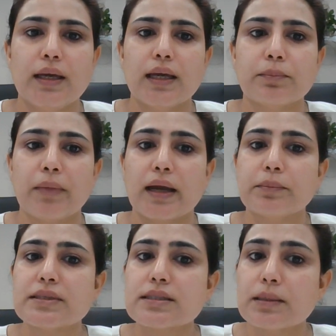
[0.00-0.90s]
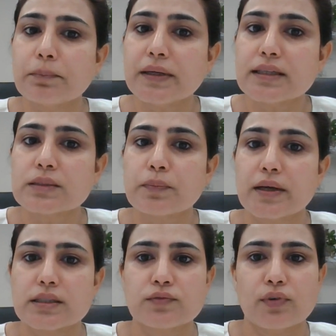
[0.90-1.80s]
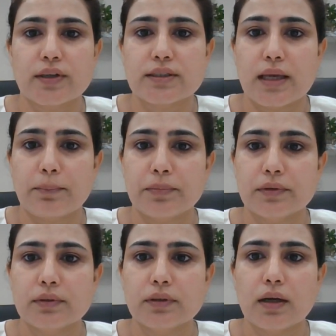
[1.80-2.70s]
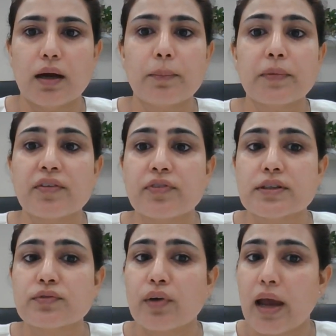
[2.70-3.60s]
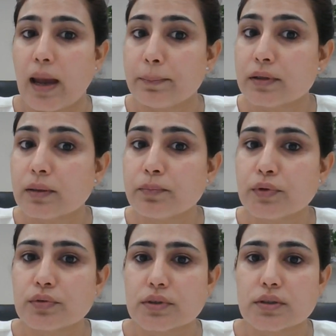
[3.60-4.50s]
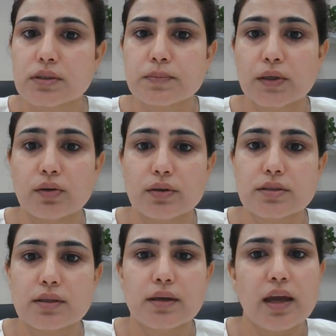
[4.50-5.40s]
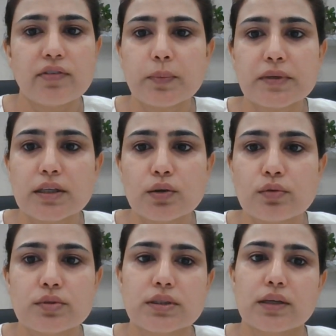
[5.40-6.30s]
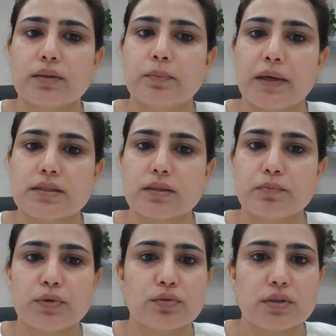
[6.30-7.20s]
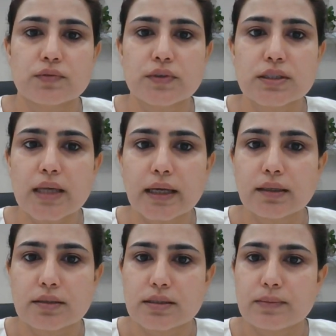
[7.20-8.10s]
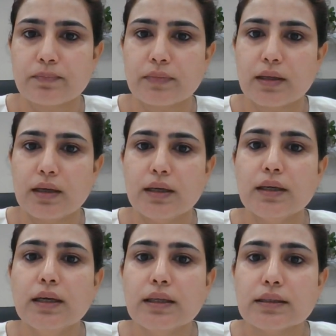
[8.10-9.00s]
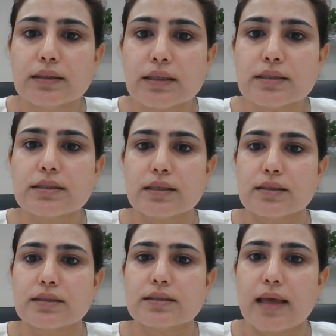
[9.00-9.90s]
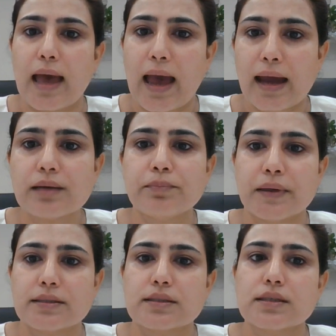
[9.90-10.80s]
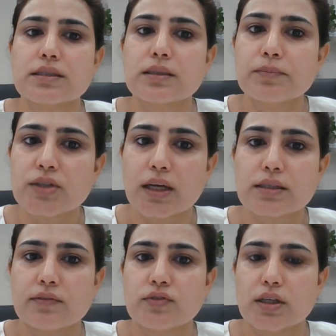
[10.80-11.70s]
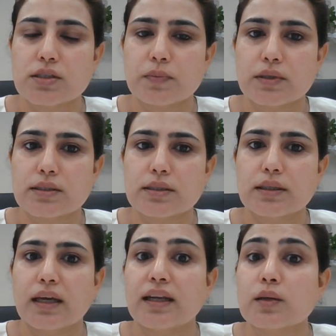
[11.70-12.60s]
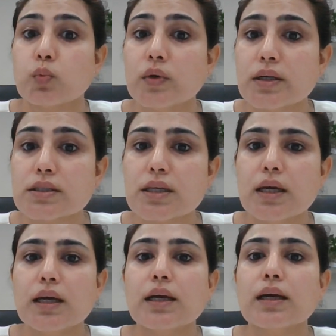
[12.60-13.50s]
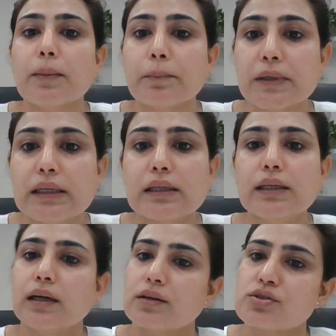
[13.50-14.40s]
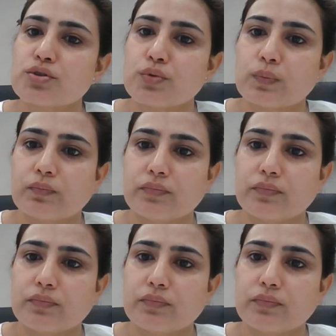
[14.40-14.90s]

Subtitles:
It might be simply expressed, for example, a preference for Apple computers because everybody knows they're the best computers for designers. This is, at best, a subjective judgment, and at worst, completely untrue.